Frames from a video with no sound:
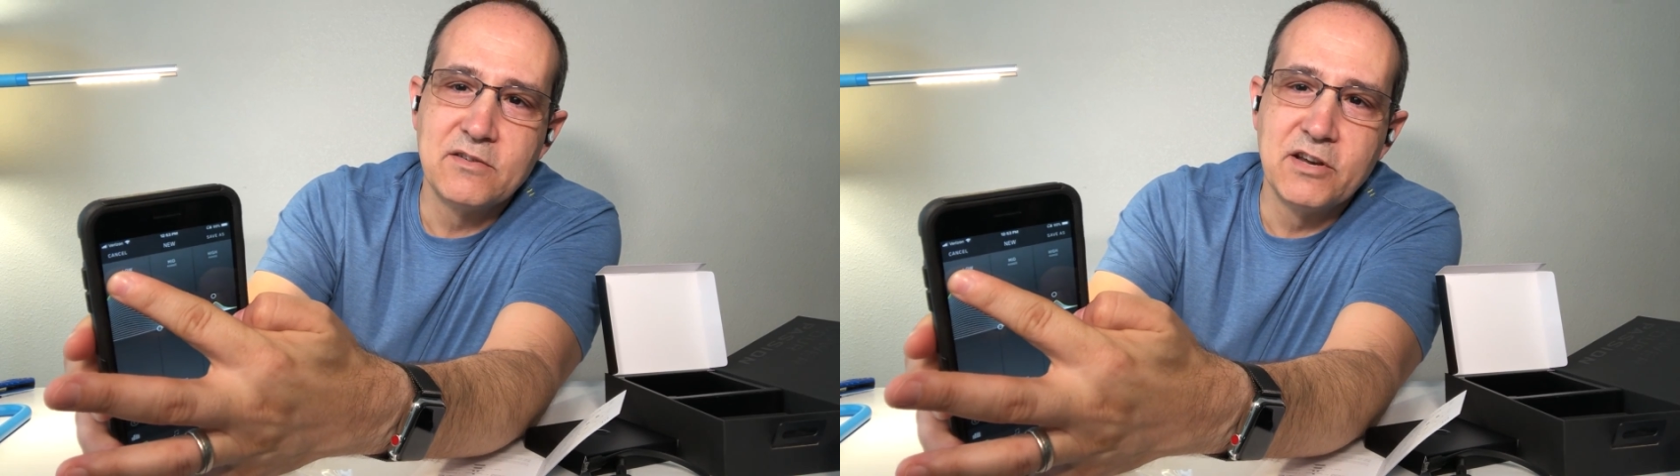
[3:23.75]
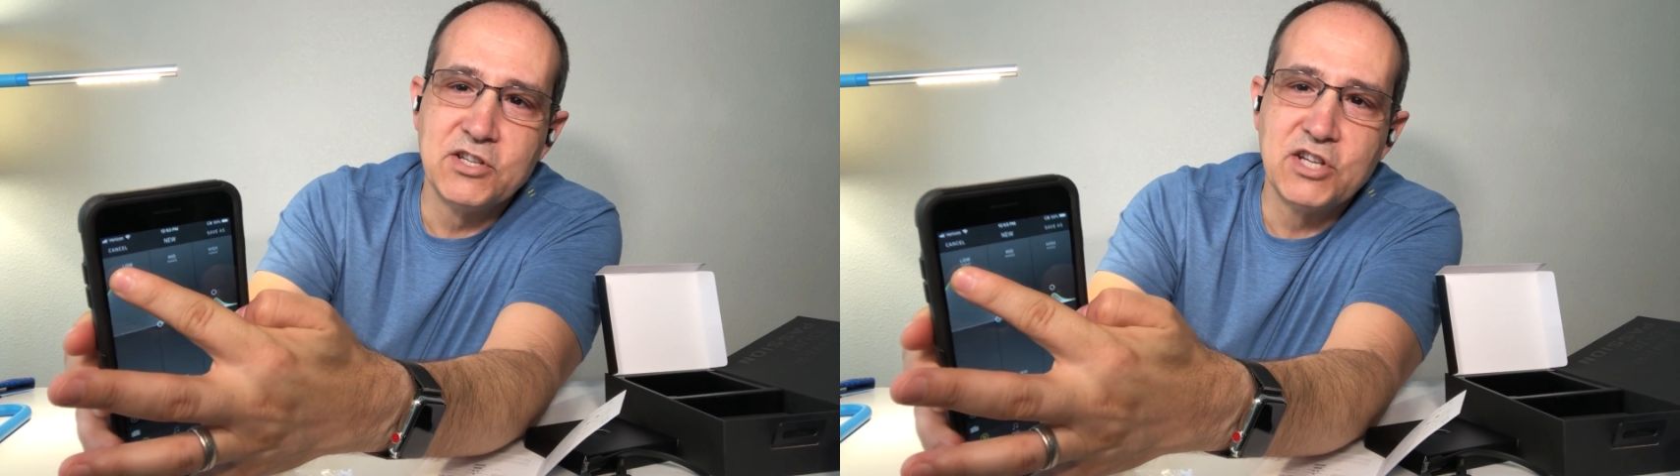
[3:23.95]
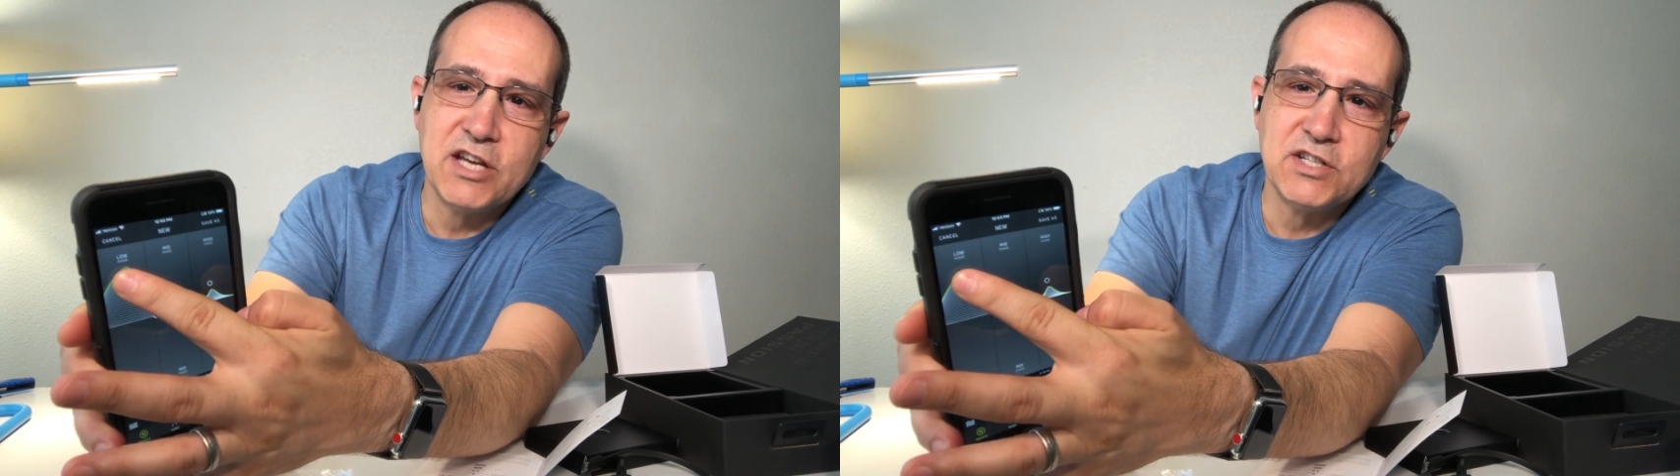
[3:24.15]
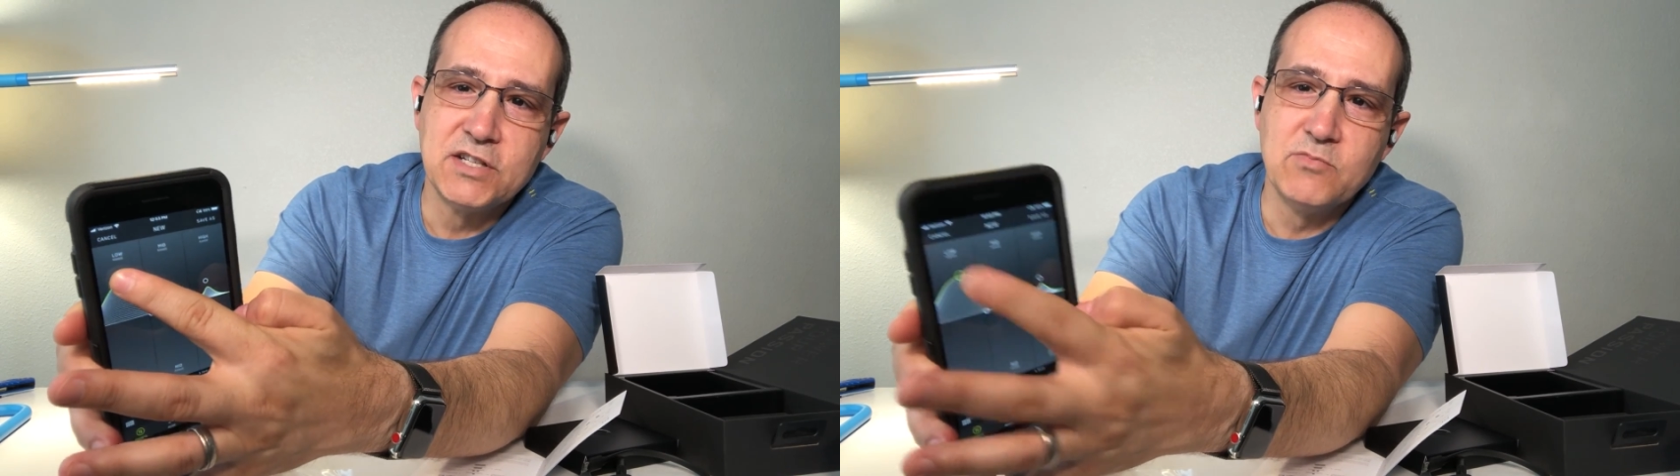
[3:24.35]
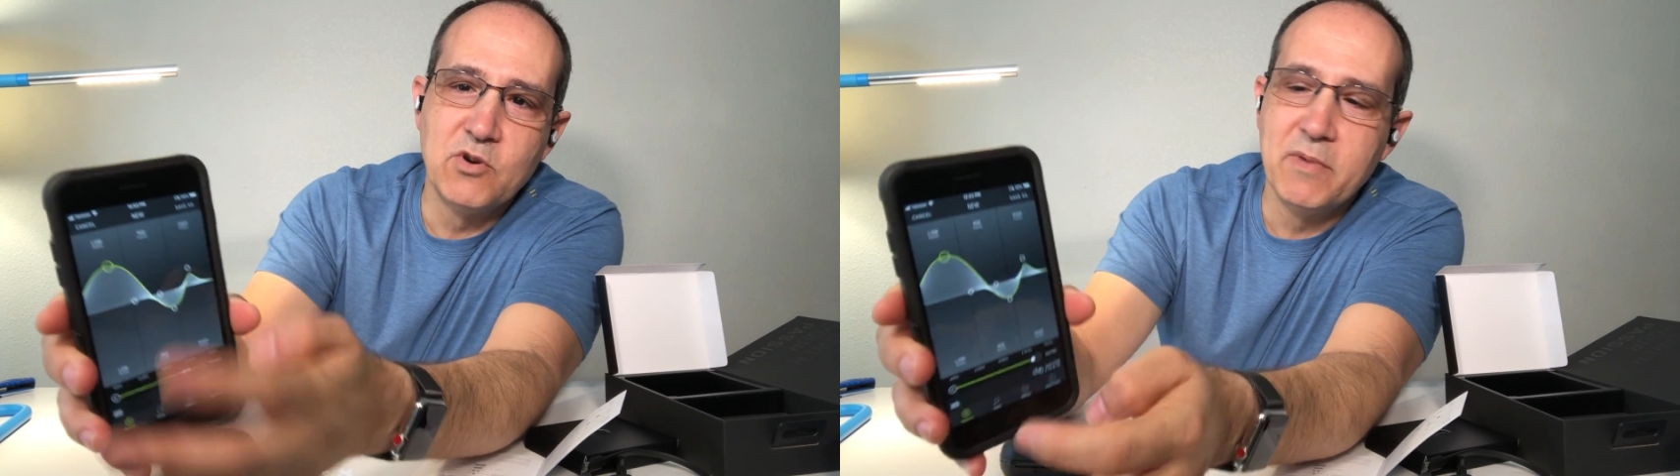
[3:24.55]
Go ahead and change it
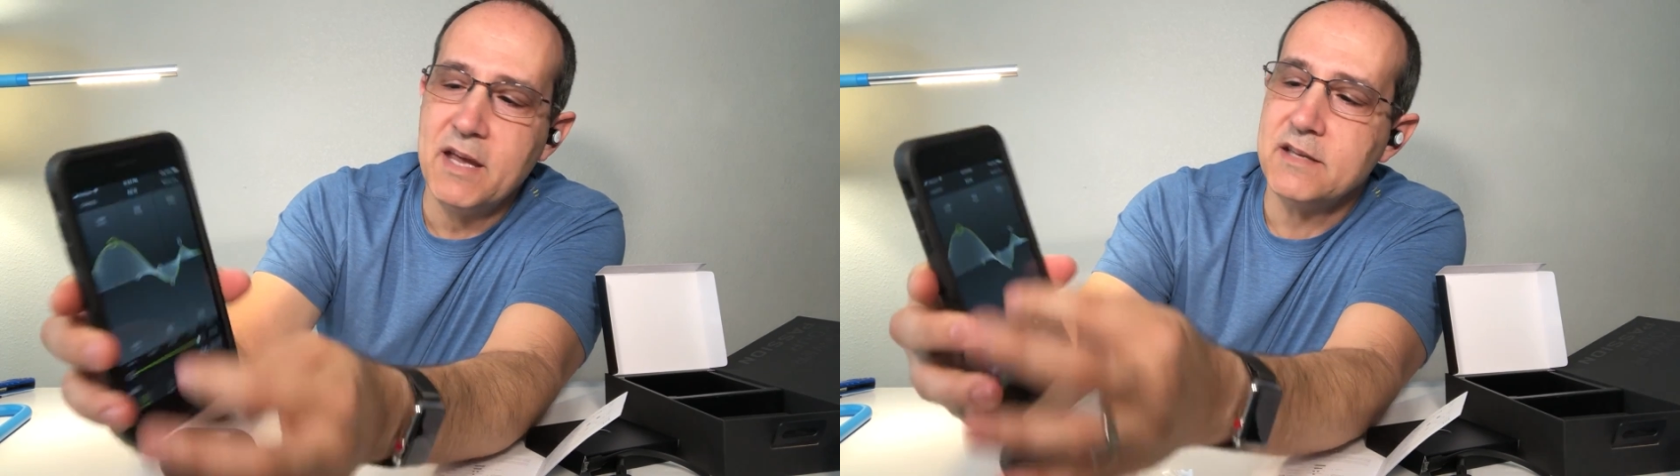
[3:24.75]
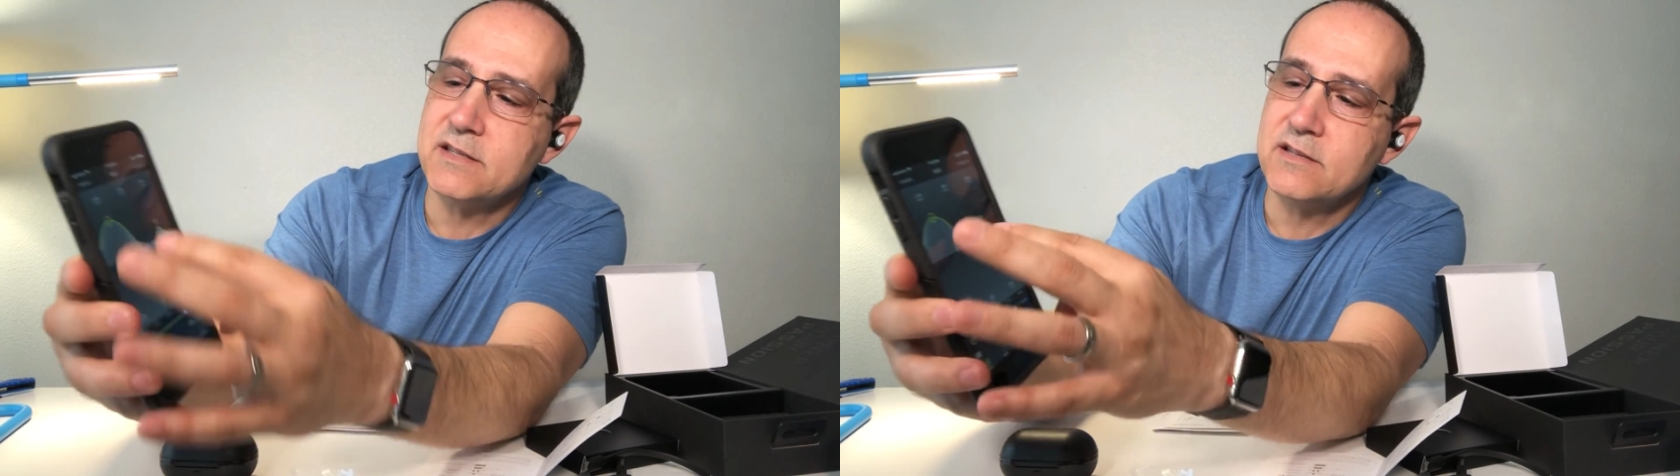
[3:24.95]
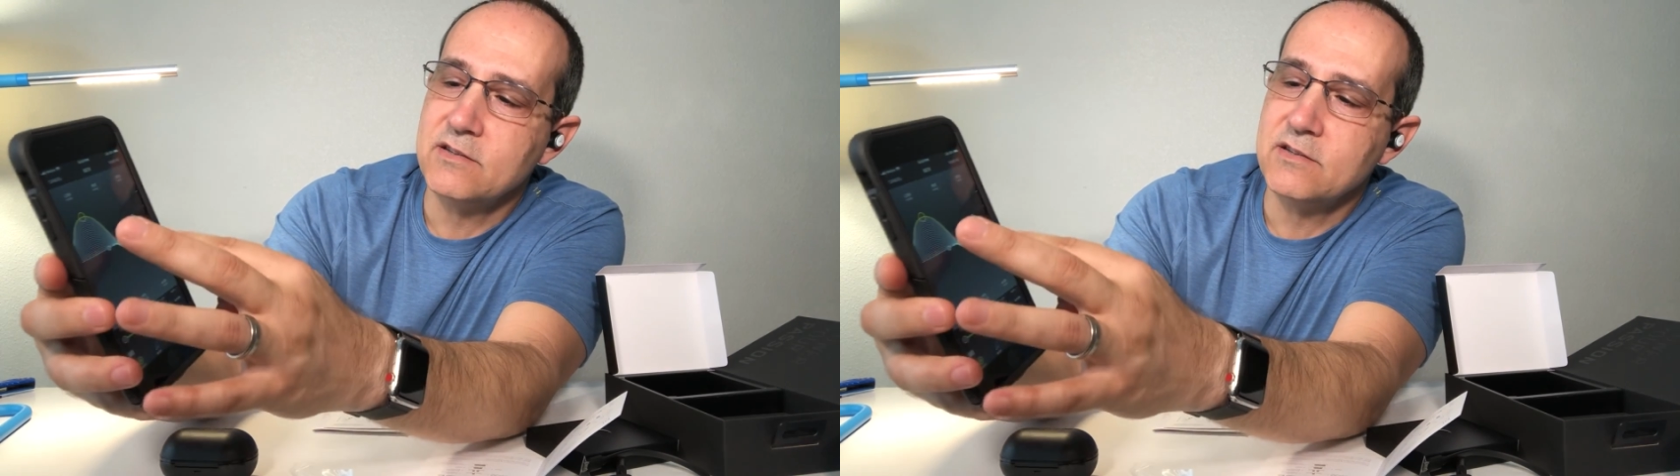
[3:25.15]
to more bass.